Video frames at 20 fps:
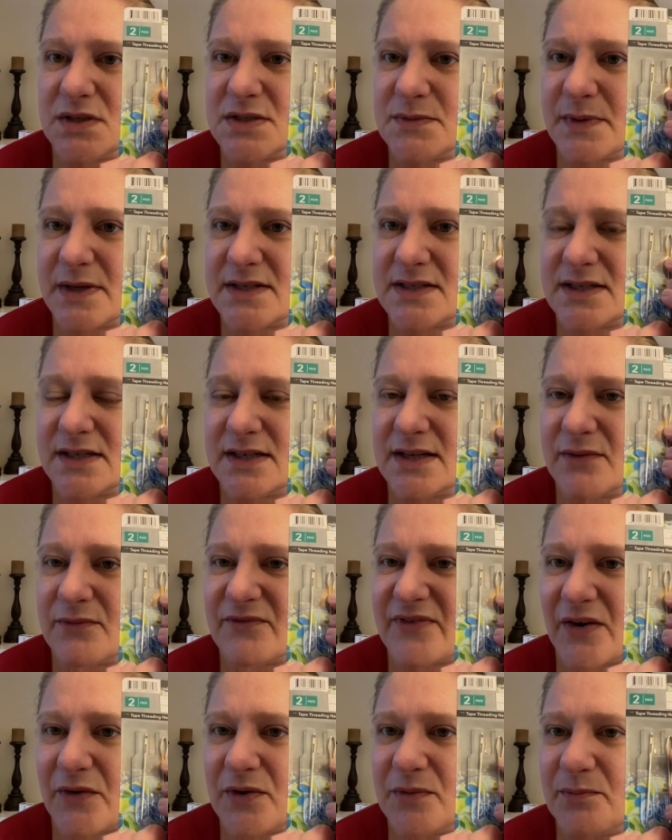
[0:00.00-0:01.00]
is basically a
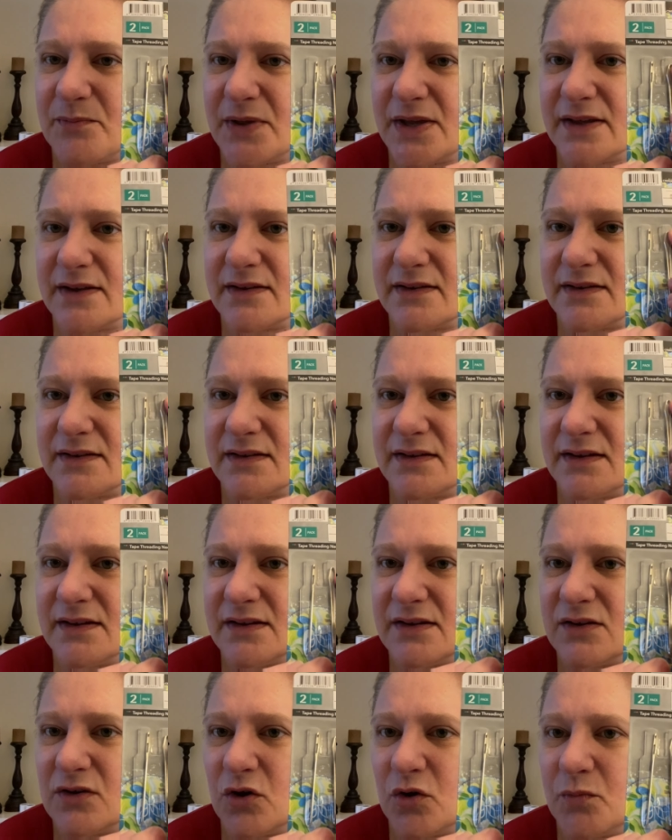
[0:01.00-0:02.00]
very big
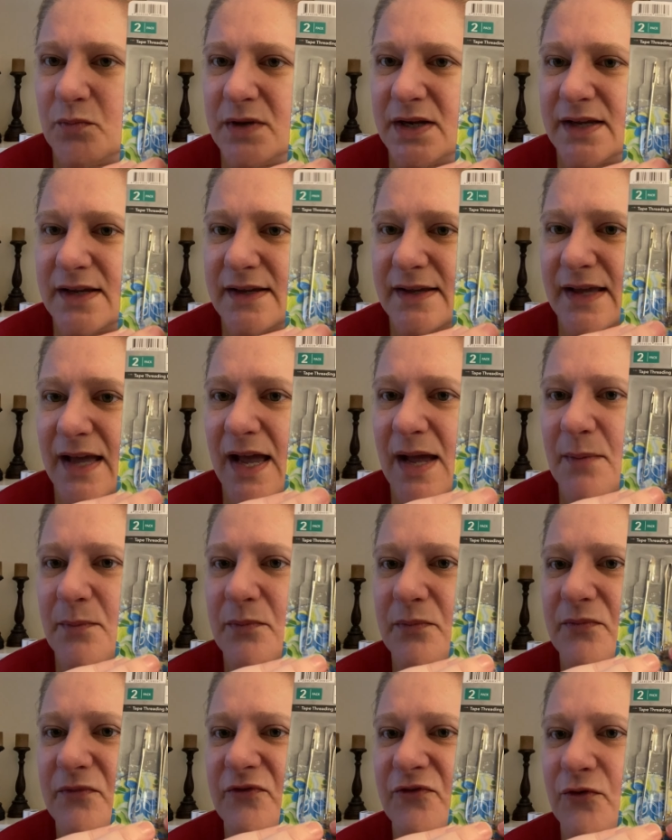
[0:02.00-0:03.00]
opening gap
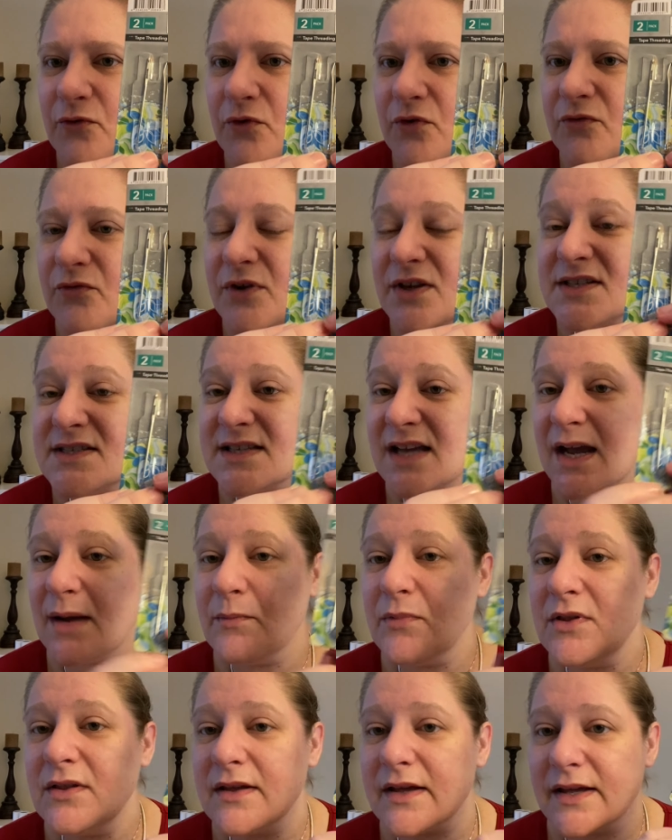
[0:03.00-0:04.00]
for
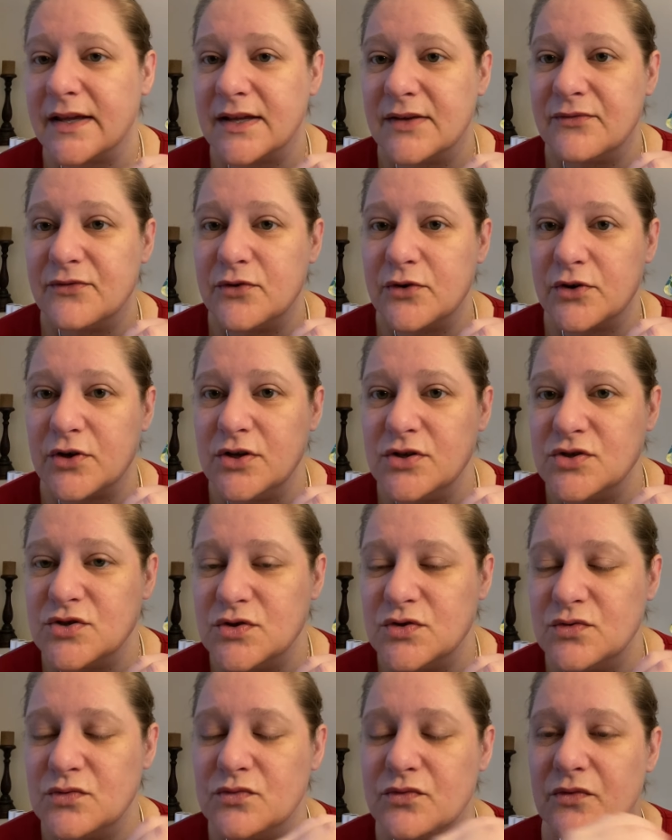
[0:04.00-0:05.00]
example, like if you're going
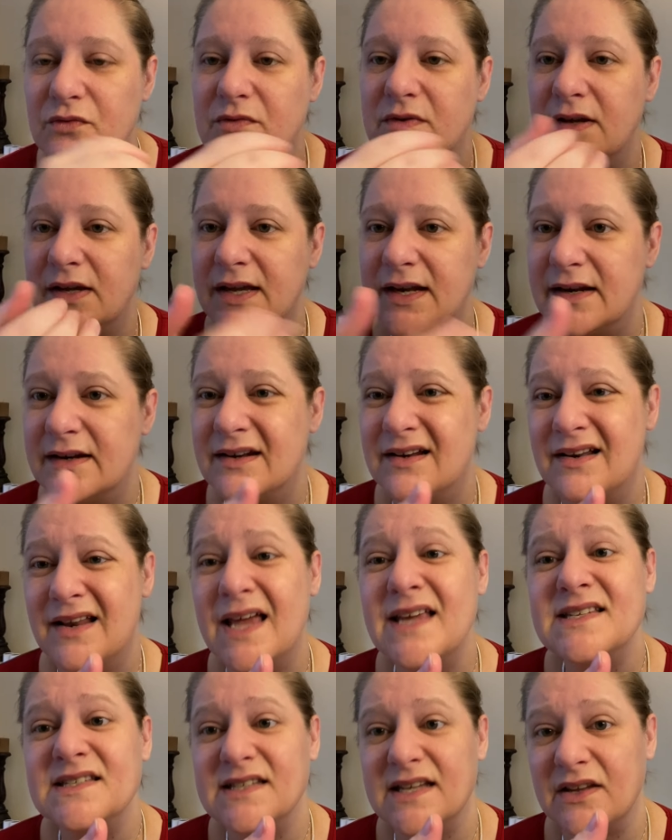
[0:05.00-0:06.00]
to get an
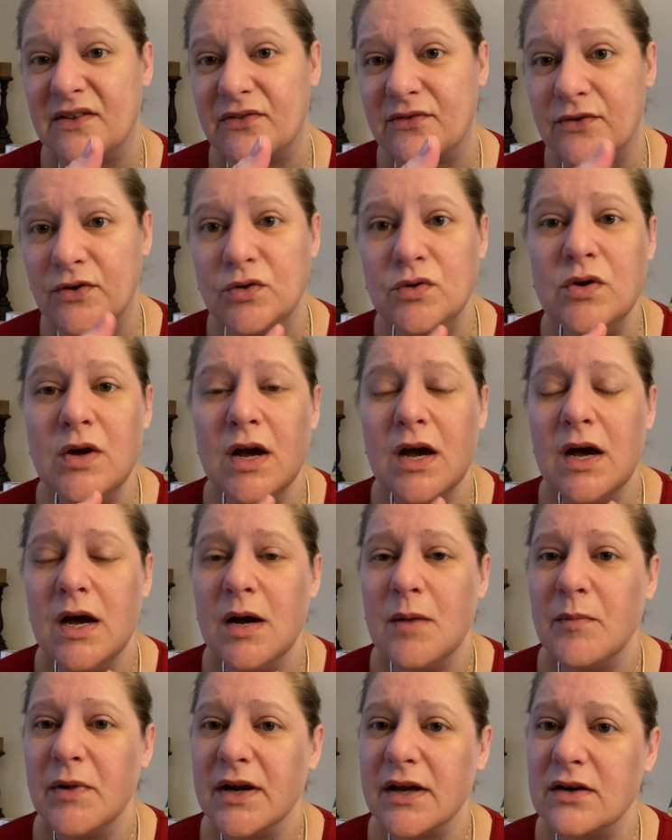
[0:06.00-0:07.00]
elastic through.
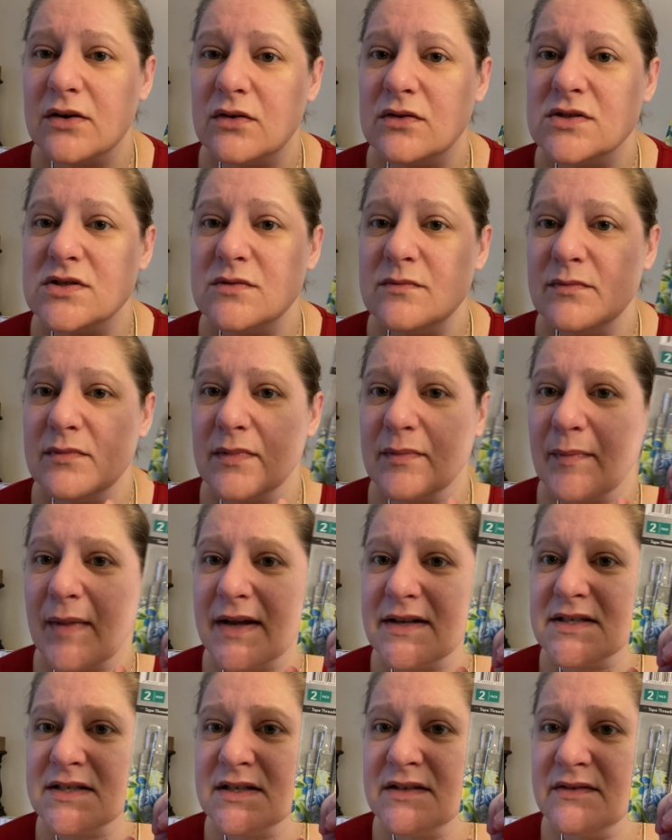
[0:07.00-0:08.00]
But I can also
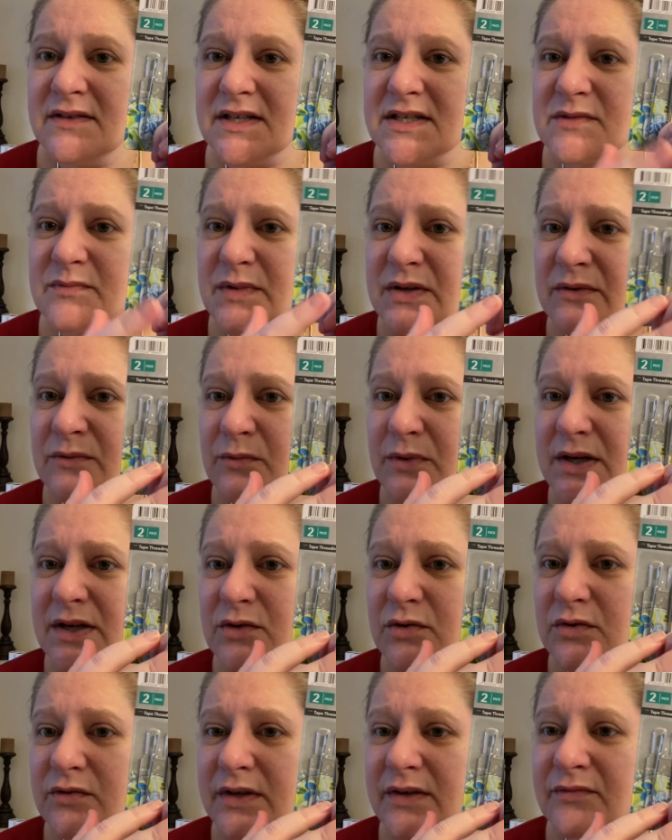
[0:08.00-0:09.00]
imagine this being really
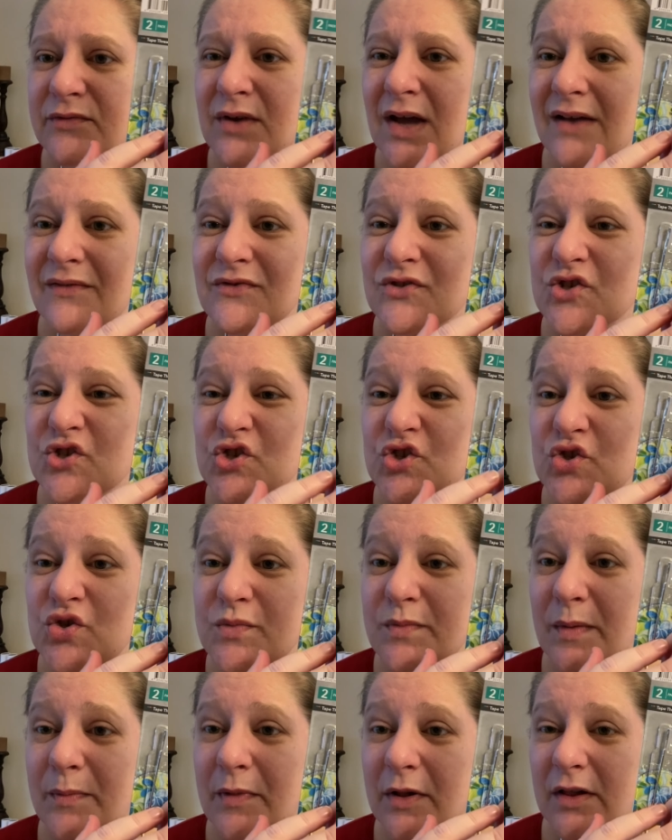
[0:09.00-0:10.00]
good if you have
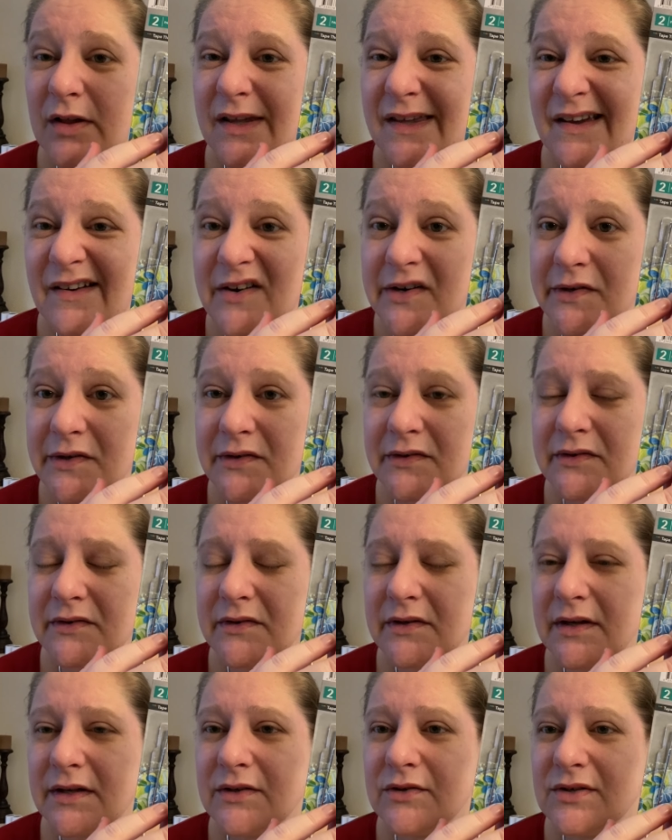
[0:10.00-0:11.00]
super bulky yarn
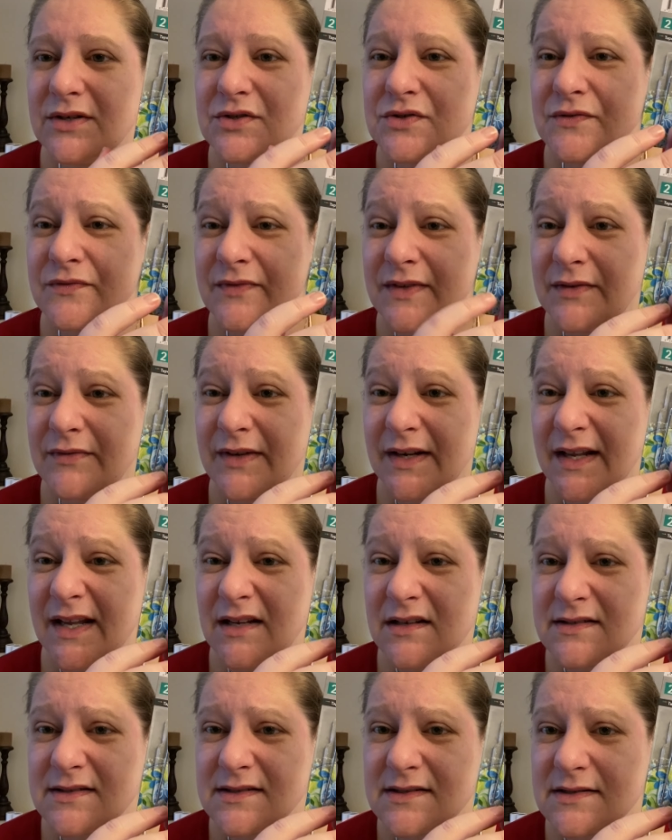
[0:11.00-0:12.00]
and you need to weave it
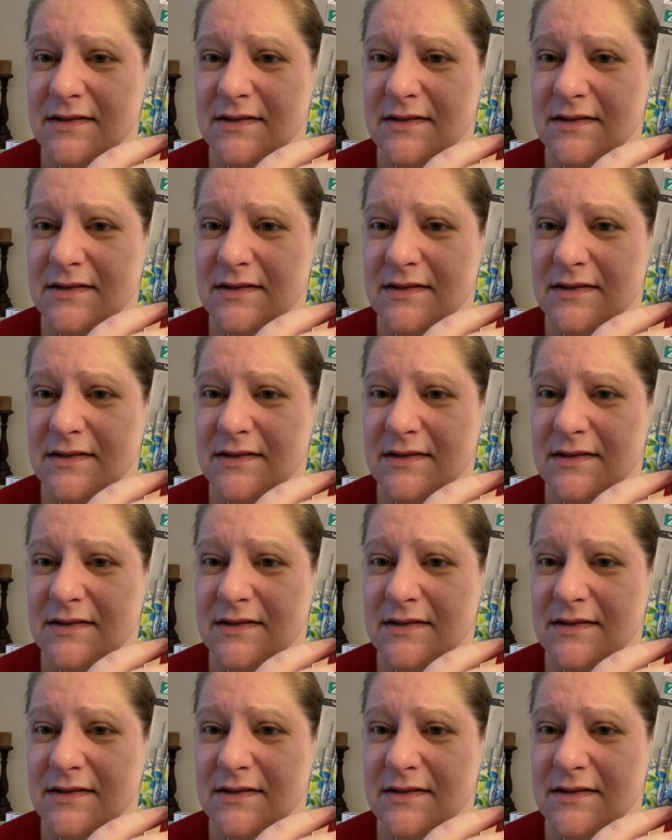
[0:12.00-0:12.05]
in.